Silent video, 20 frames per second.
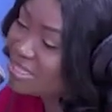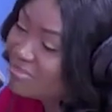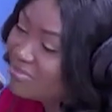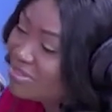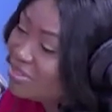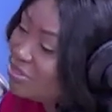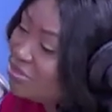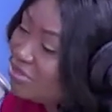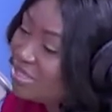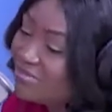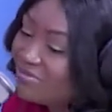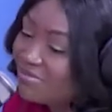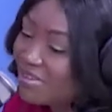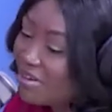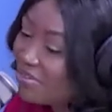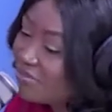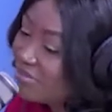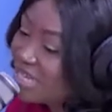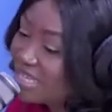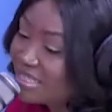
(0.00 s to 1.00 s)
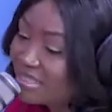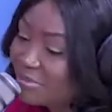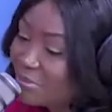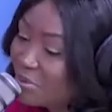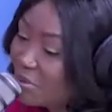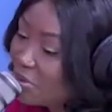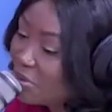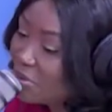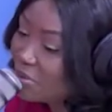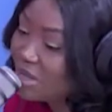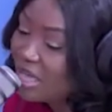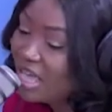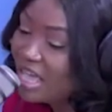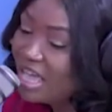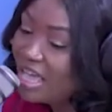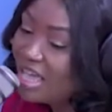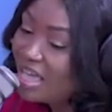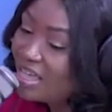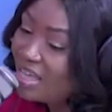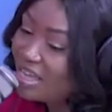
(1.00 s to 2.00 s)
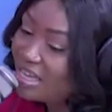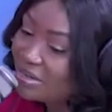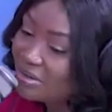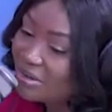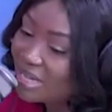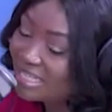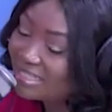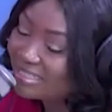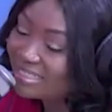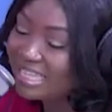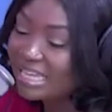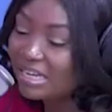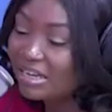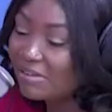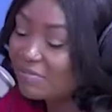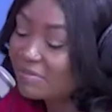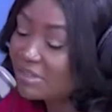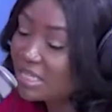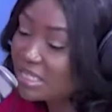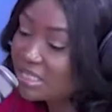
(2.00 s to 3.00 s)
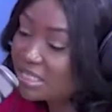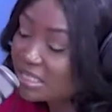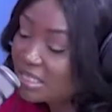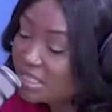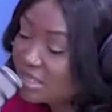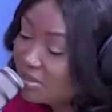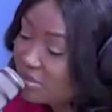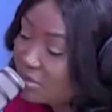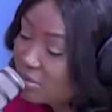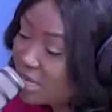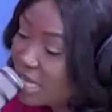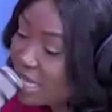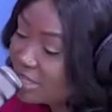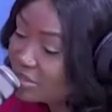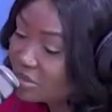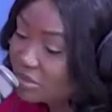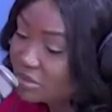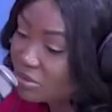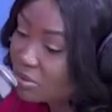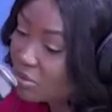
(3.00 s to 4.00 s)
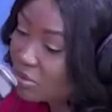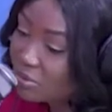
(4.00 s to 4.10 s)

Creative industry is very flexible, and a lot of things, can just